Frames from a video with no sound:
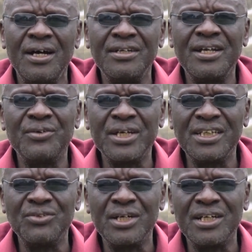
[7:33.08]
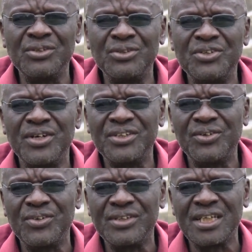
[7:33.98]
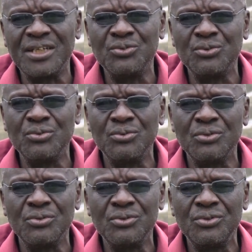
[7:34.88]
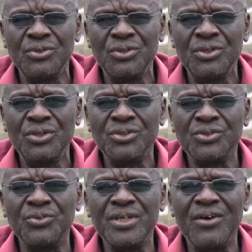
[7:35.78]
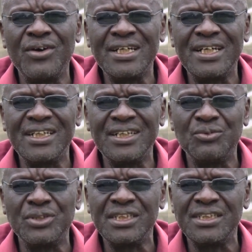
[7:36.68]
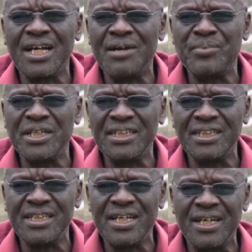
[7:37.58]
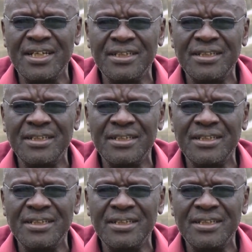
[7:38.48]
Na wengi wanarudi wakiwa kwa sanduku. So we are wondering what is happening there.